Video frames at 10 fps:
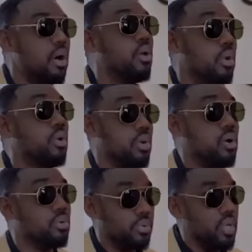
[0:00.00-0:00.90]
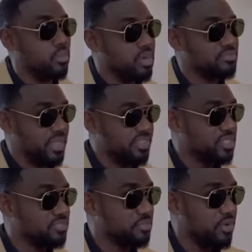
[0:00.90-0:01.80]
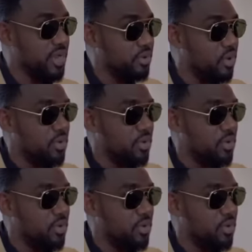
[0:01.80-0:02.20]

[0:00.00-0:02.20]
Oh, yeah, one of the agents from Green Homes.